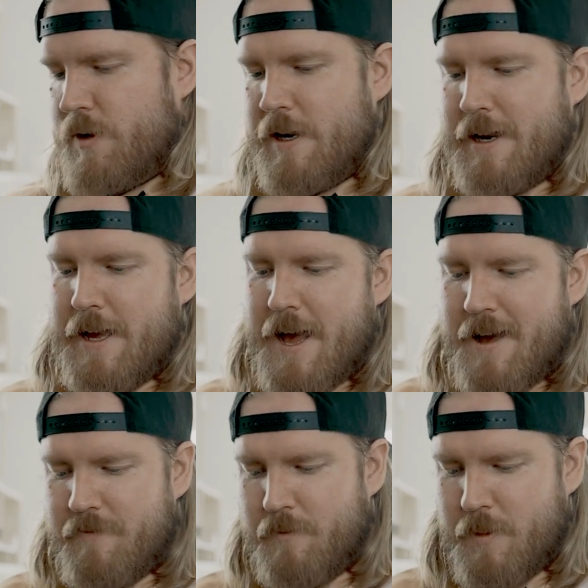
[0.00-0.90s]
I
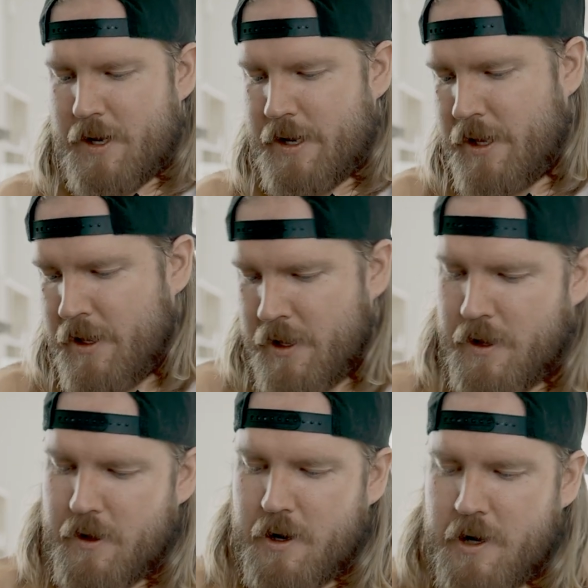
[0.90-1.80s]
have my
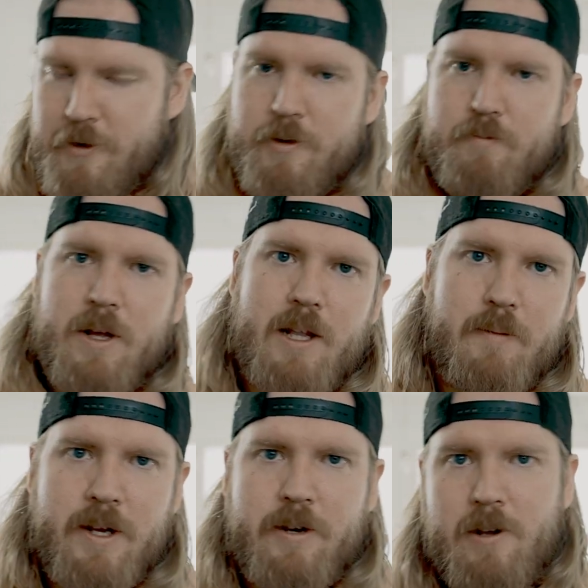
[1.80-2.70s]

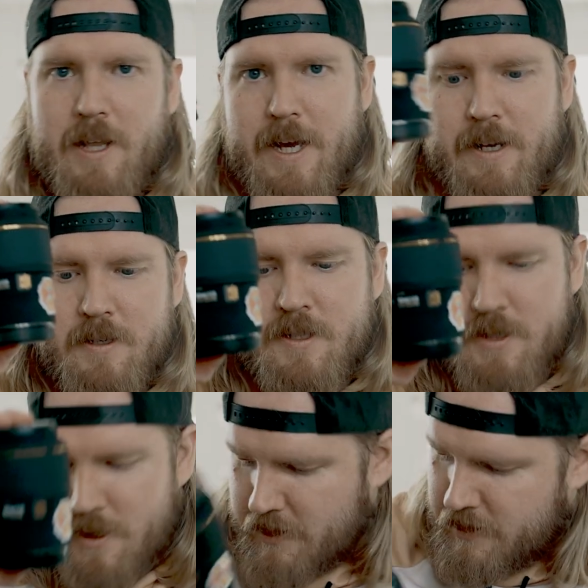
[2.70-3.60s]
100mm
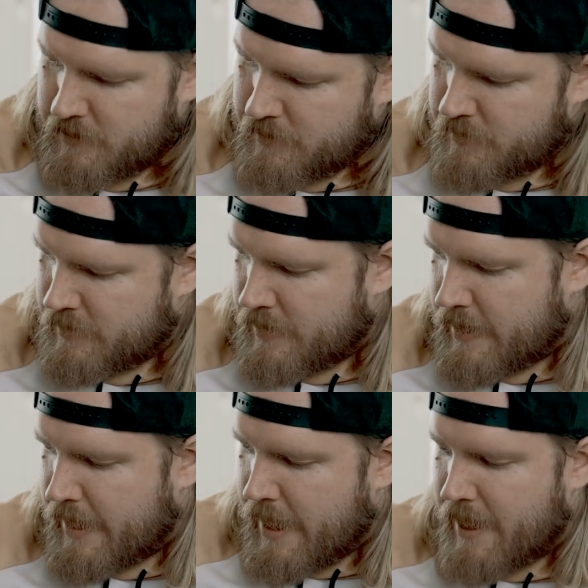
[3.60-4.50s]
lens.
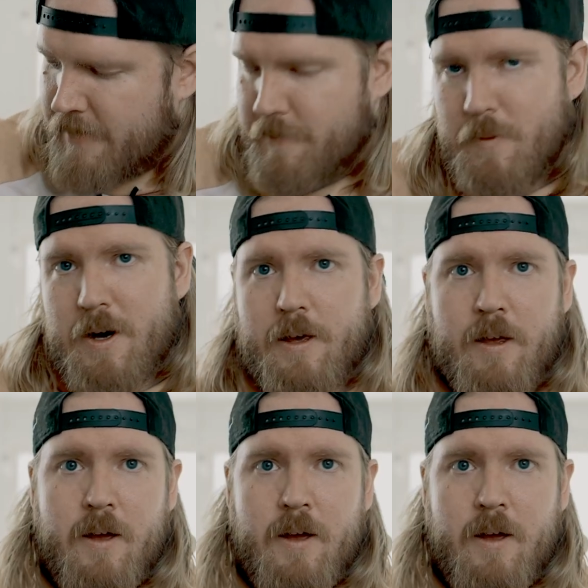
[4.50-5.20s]
I have my